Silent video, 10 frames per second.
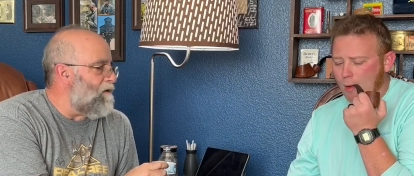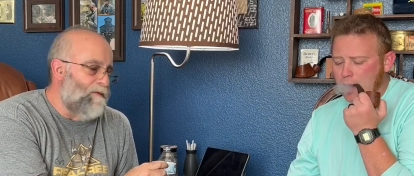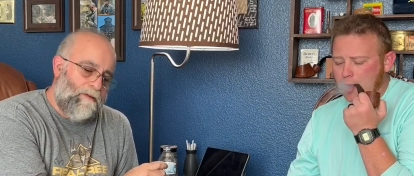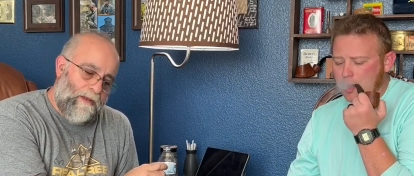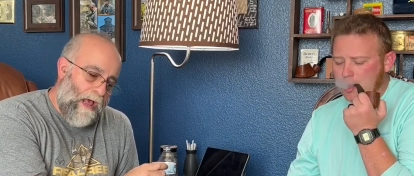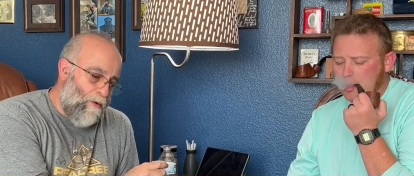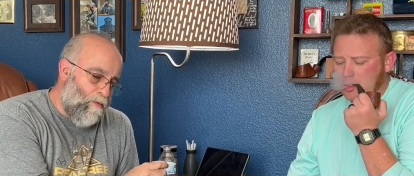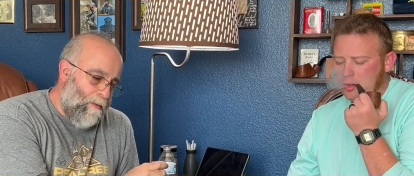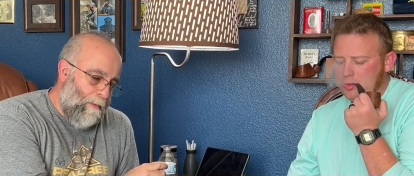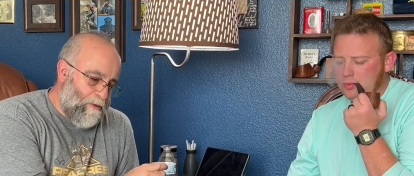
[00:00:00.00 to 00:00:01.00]
Speaker 1: Is it now?
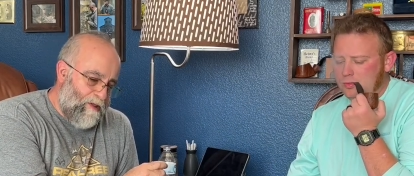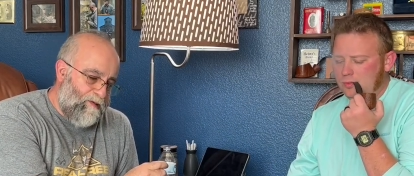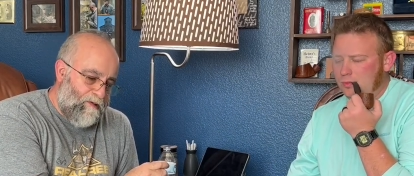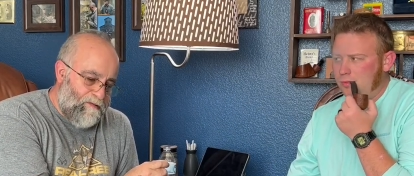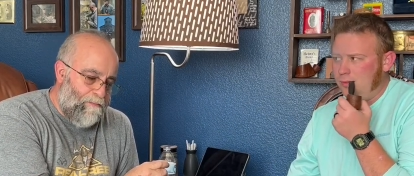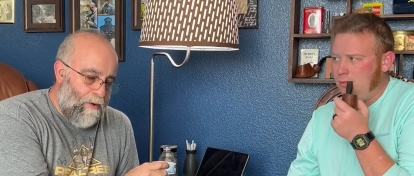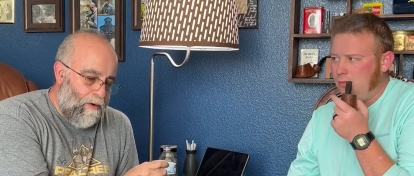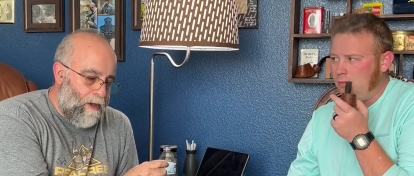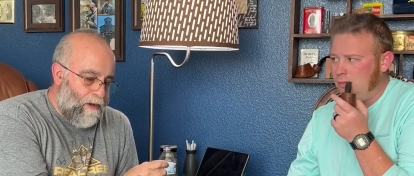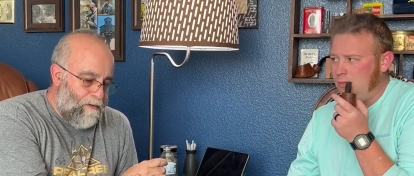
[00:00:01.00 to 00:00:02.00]
Remember, this is a
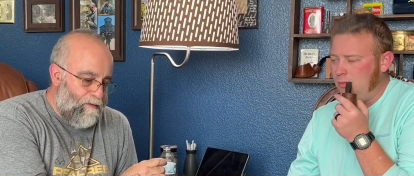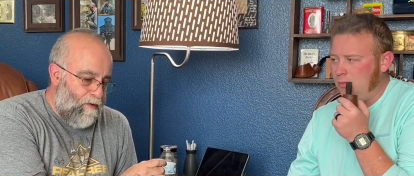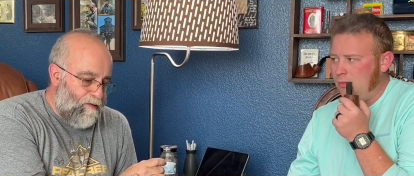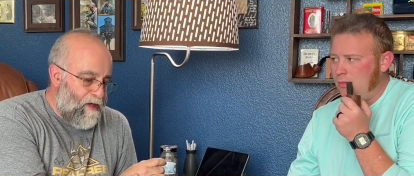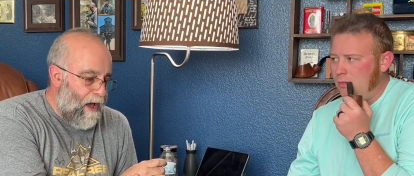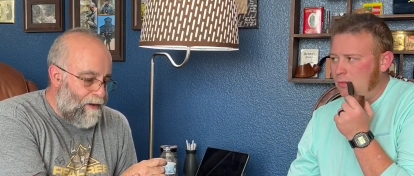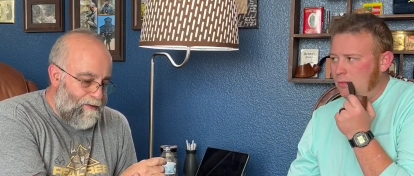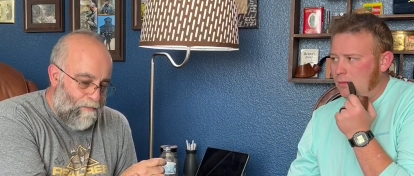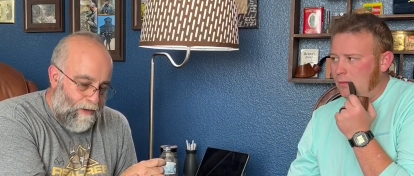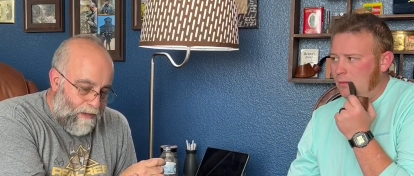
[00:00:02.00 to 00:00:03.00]
Burley, so it's got
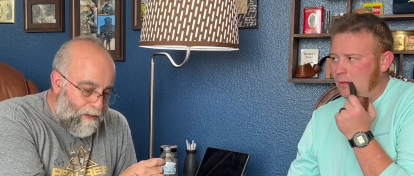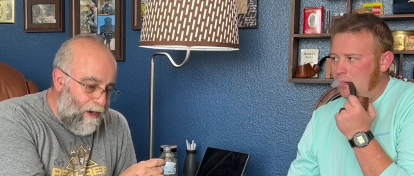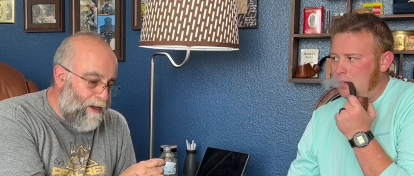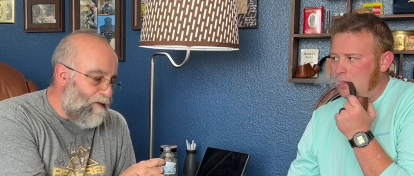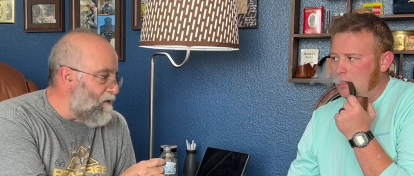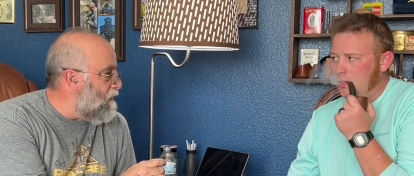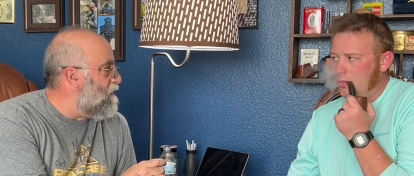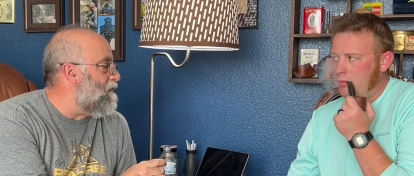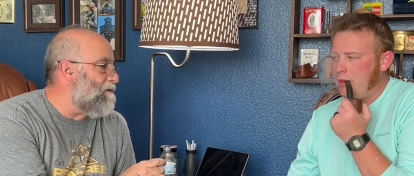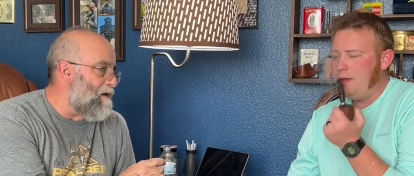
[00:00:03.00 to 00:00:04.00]
some Kentuckys in it
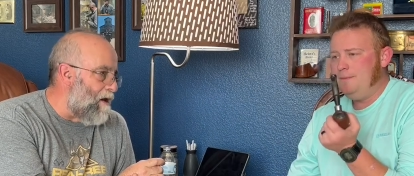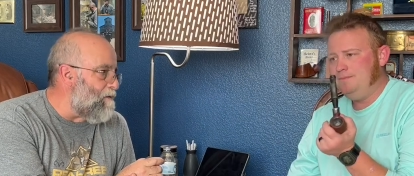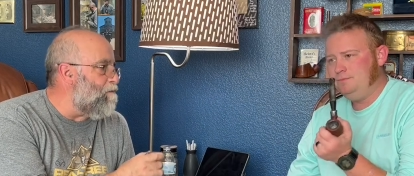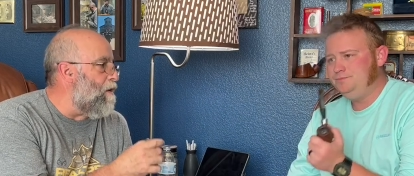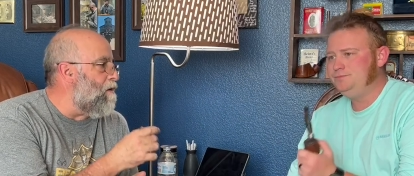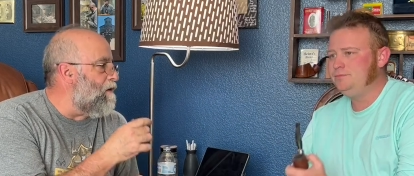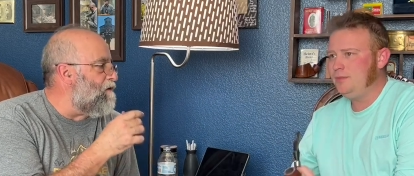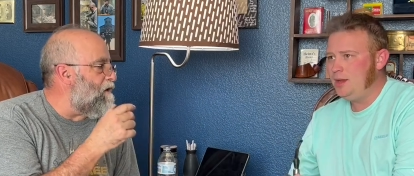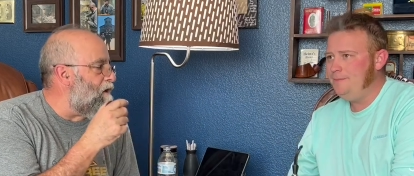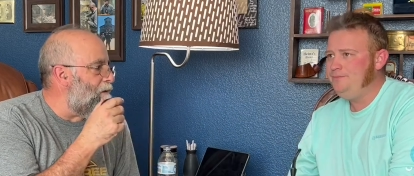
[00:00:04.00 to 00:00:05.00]
and it's got some
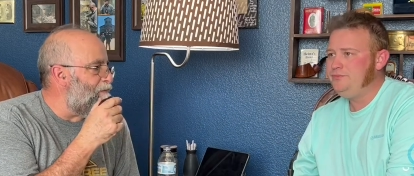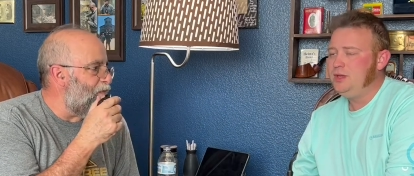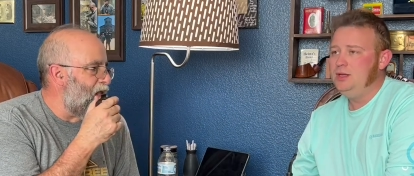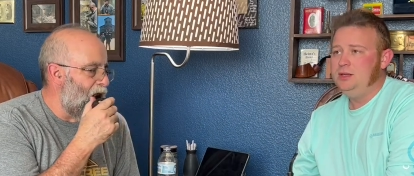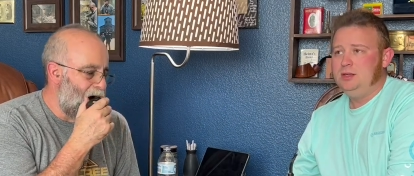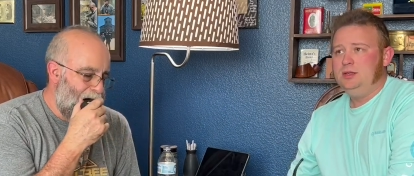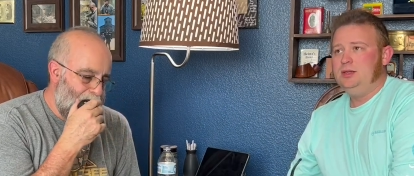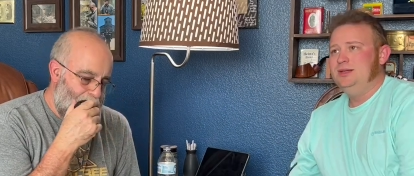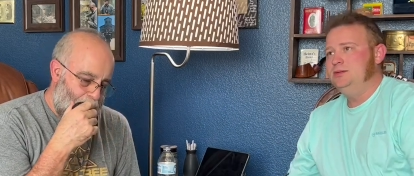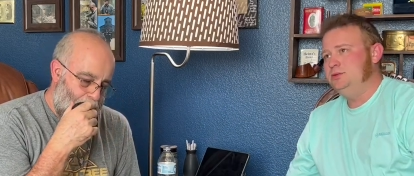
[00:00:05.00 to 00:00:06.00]
Burleys in it.
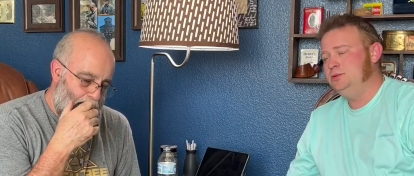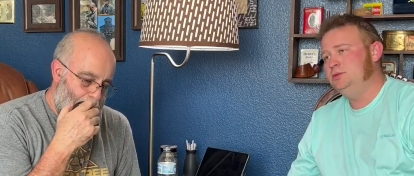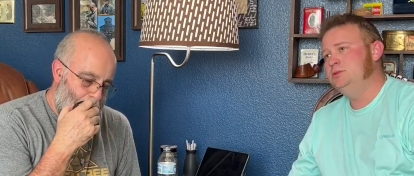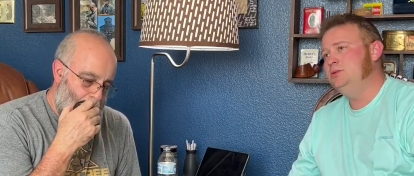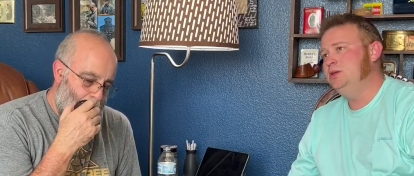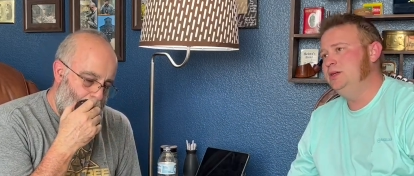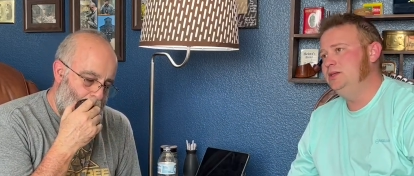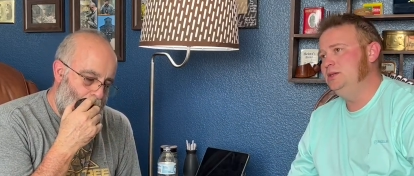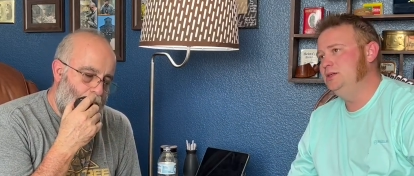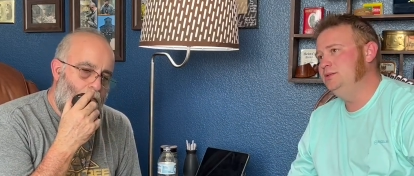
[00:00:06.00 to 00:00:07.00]
Speaker 2: Ooh,
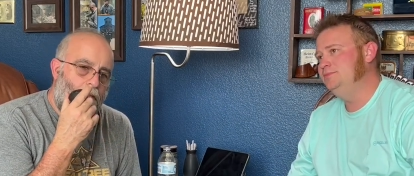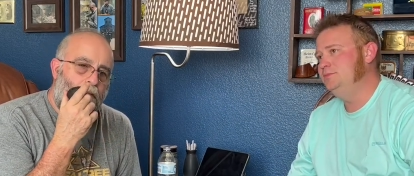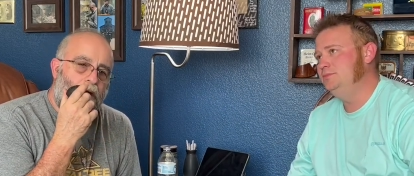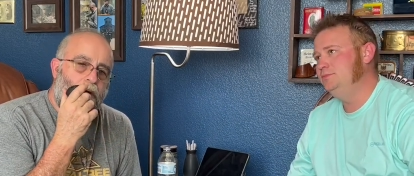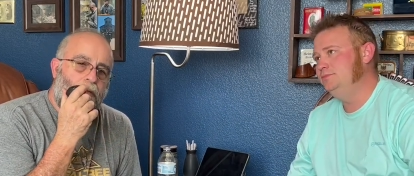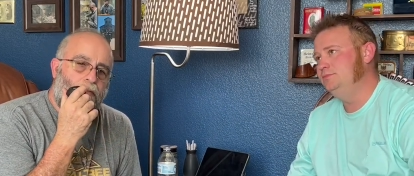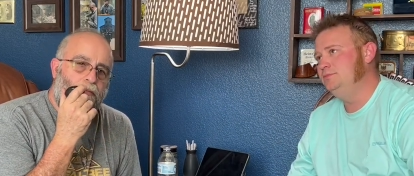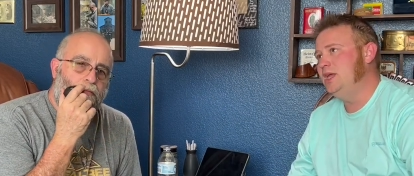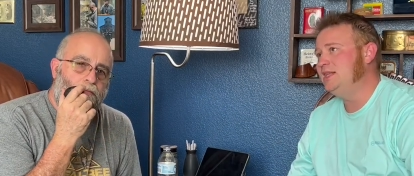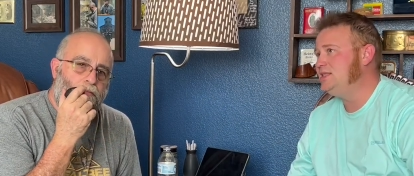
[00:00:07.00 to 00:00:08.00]

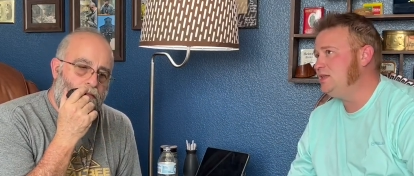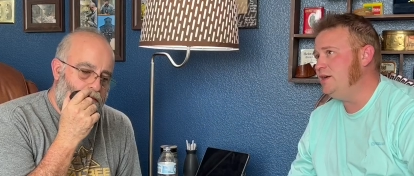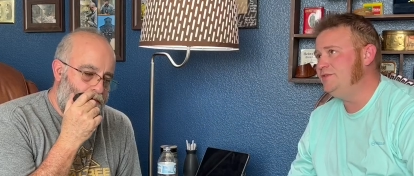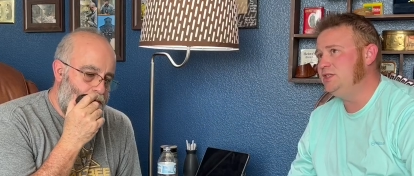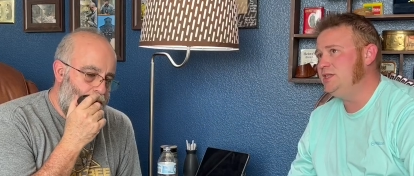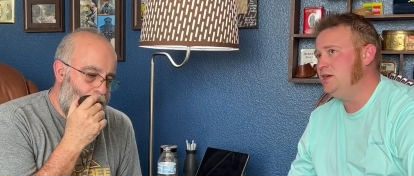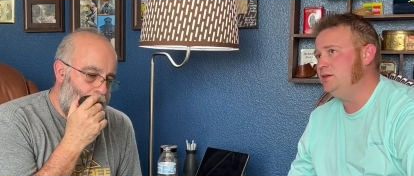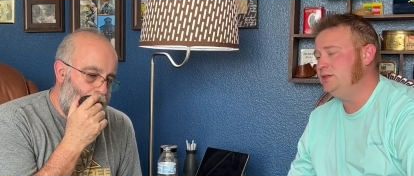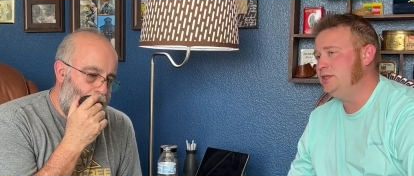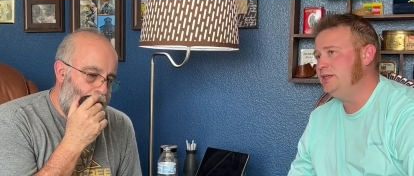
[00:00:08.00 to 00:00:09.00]
it's tough to
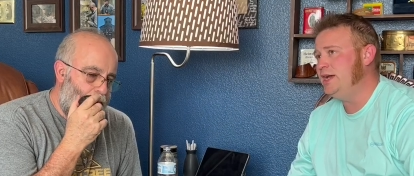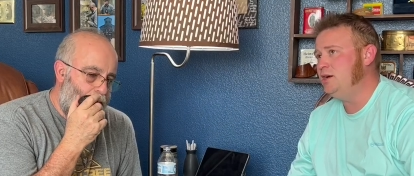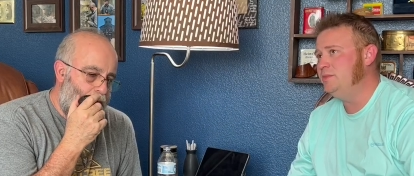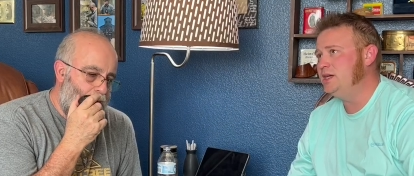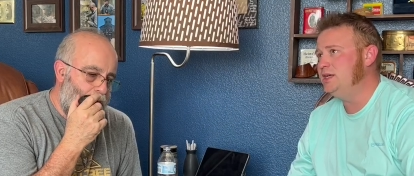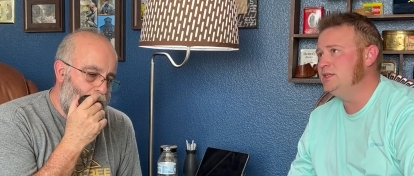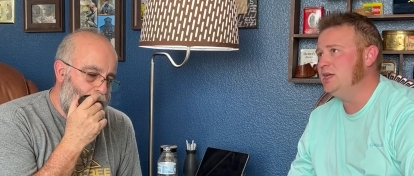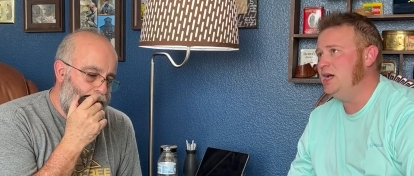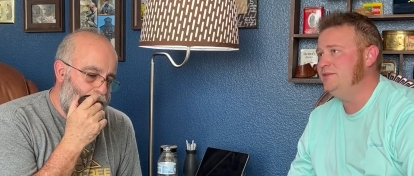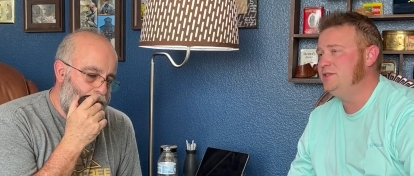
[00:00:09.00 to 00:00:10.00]
tell you now because
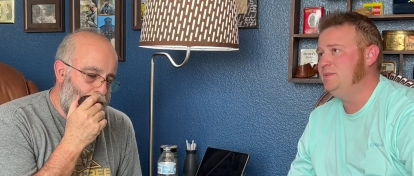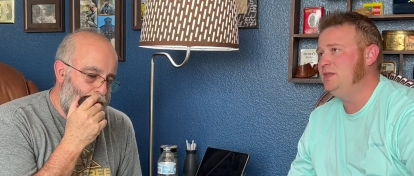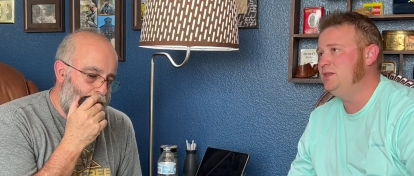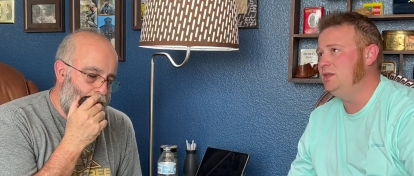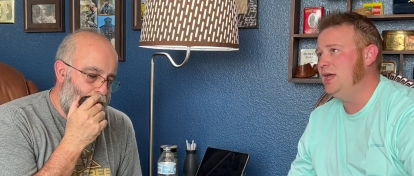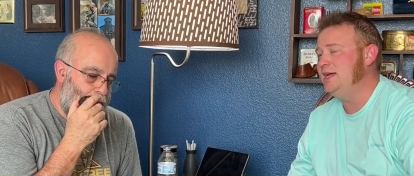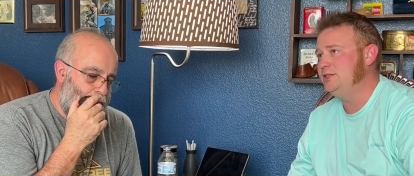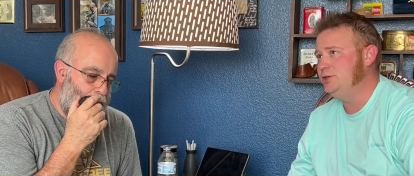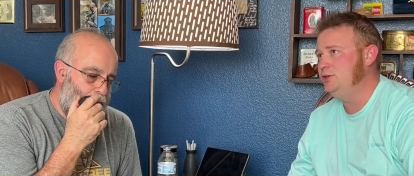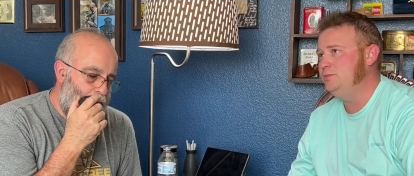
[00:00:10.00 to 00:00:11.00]
I've spent the
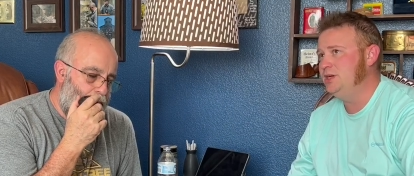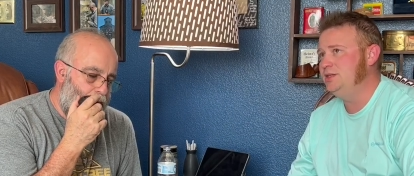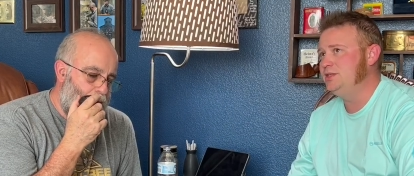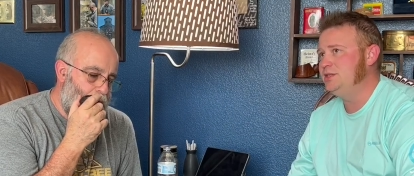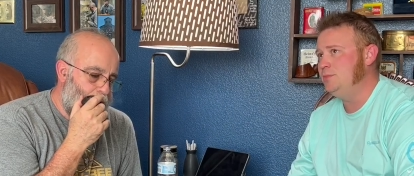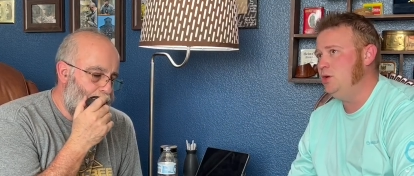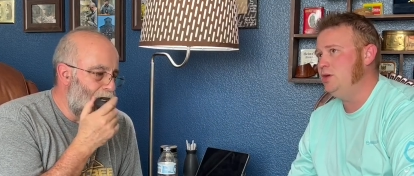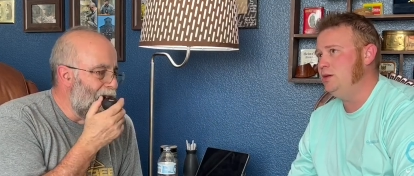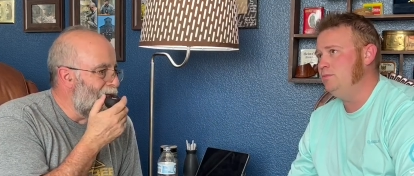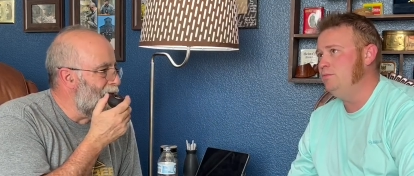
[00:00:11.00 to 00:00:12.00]
last two months smoking